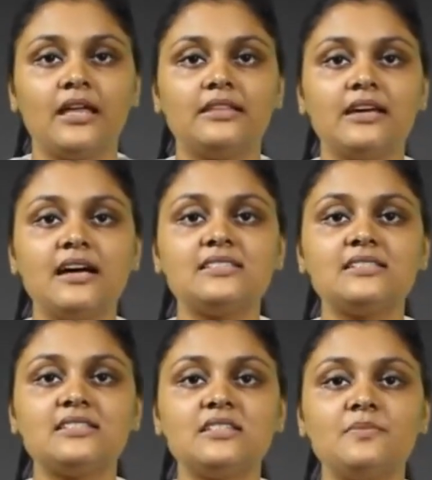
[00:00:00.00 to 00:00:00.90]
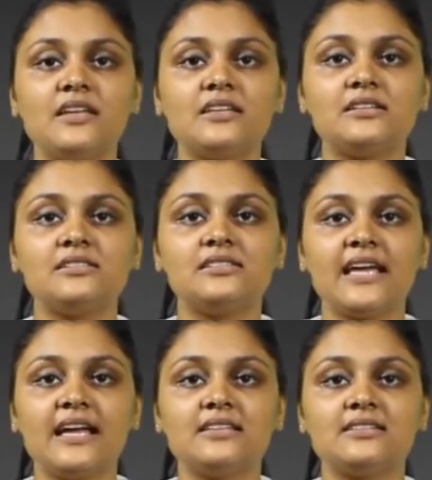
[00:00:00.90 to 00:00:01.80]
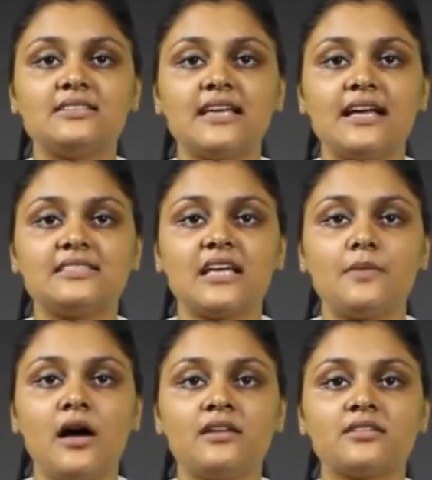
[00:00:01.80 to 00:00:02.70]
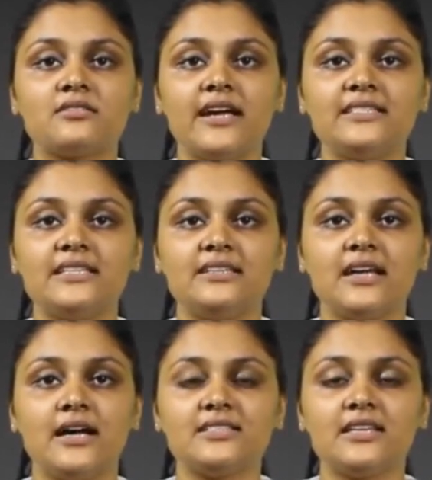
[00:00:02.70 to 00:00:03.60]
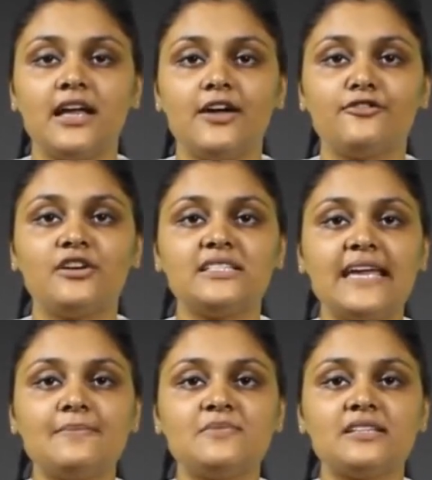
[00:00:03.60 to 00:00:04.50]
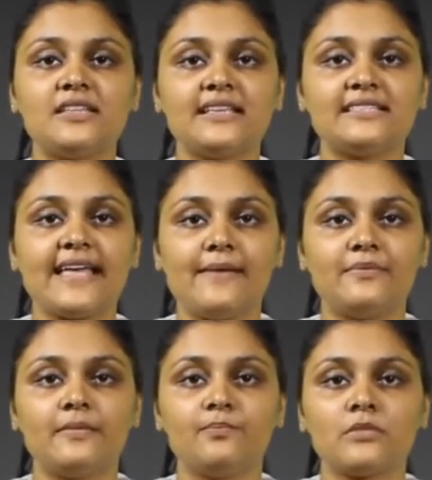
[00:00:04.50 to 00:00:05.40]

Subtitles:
There are certain medical standards and some other criteria for attempting the exams.